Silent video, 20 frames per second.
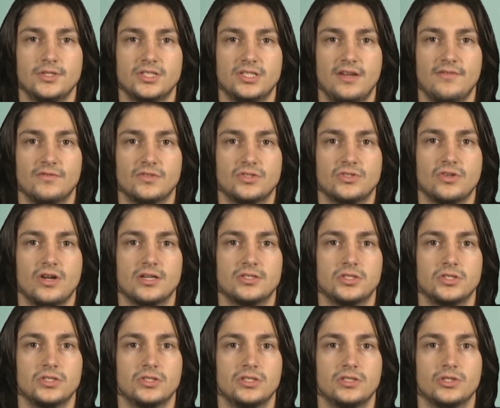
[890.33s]

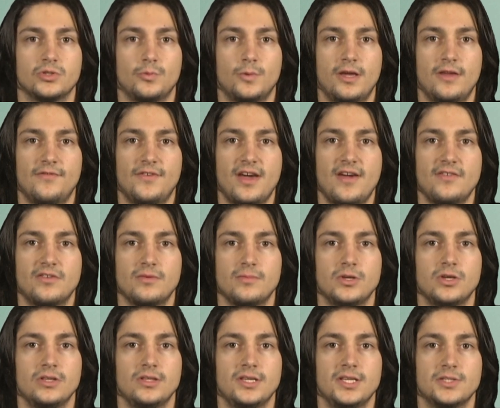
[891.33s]
infrastructures in 25
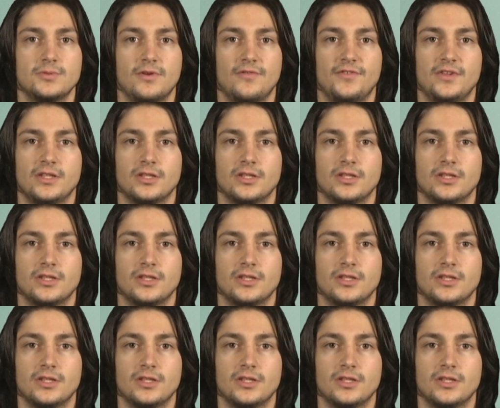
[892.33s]
communities within